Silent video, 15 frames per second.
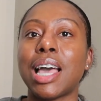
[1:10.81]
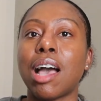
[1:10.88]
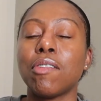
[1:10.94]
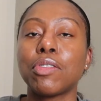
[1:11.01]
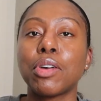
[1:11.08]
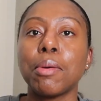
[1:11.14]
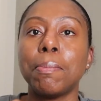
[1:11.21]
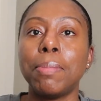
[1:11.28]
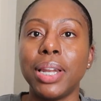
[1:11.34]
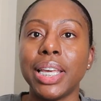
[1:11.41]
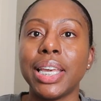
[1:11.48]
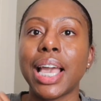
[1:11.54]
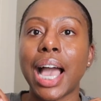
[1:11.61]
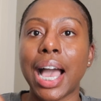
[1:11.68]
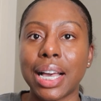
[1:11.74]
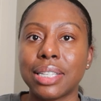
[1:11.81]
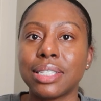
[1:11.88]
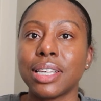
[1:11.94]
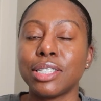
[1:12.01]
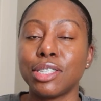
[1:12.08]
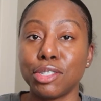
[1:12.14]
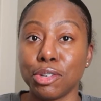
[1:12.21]
have complete
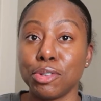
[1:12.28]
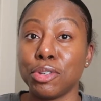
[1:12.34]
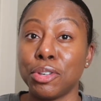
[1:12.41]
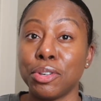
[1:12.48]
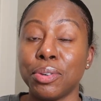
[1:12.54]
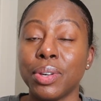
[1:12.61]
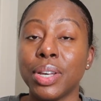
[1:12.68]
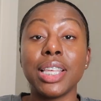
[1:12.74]
access to you.